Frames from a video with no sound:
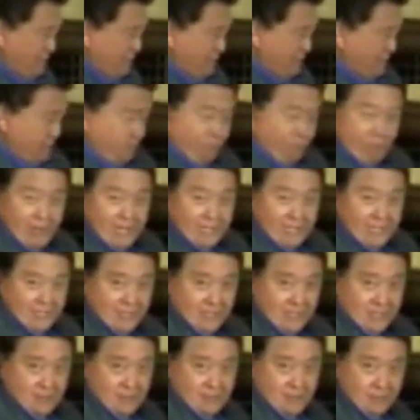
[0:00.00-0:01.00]
whether the
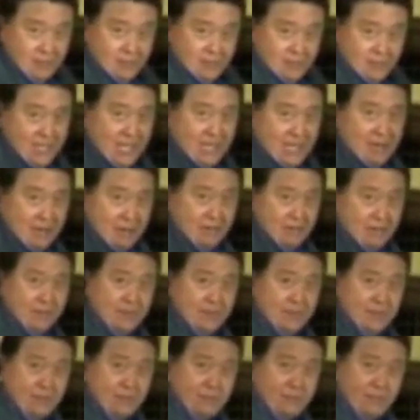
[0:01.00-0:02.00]
president or the janitor of
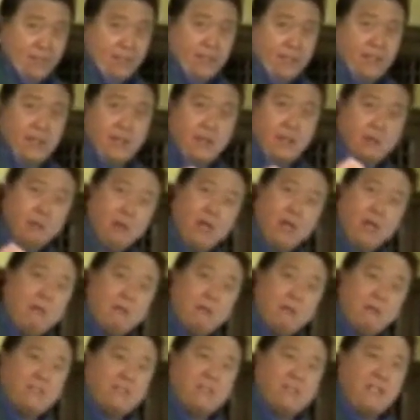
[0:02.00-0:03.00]
the company, will
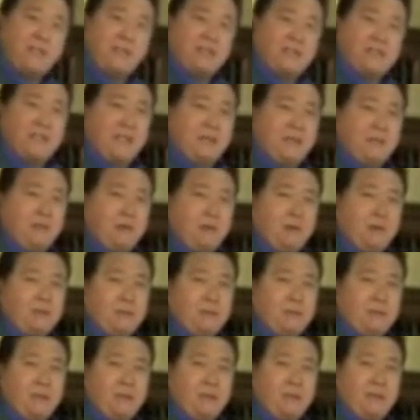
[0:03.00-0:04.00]
always say the same
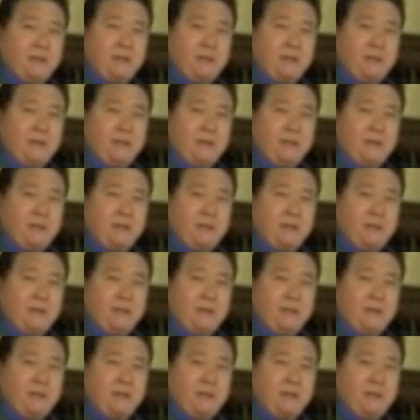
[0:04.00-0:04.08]
words.